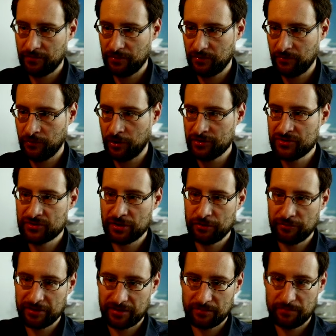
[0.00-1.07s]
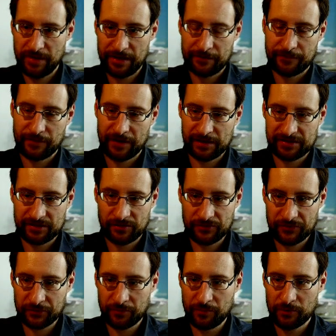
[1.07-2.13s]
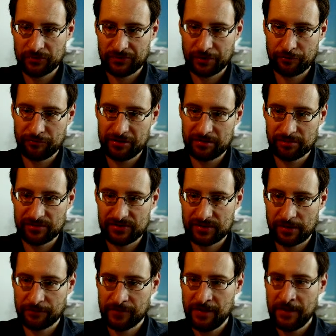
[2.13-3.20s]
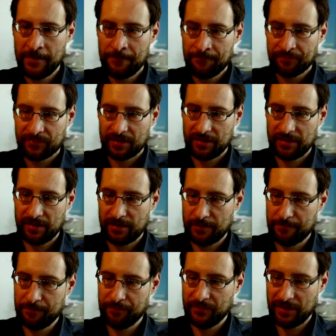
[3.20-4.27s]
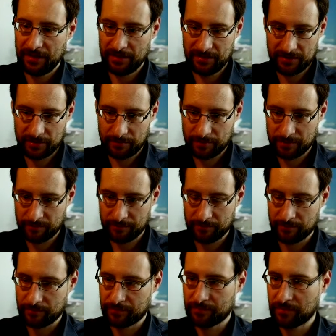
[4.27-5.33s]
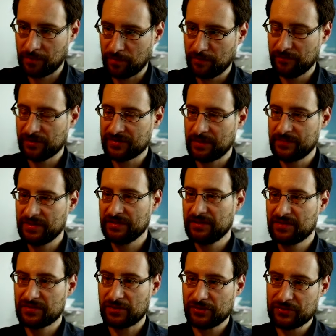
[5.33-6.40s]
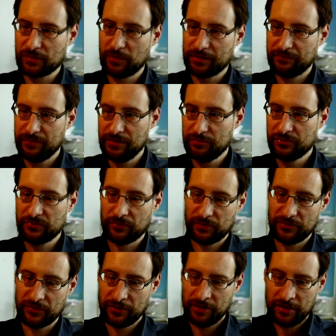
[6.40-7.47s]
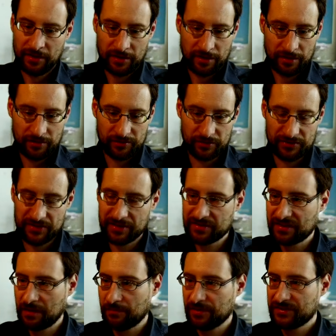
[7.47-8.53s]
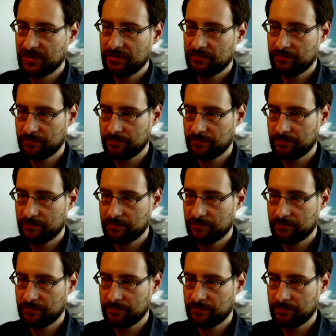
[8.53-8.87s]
non-generated make files, also mostly readable stuff. Probably will something. This is also what we use for the DOS examples, and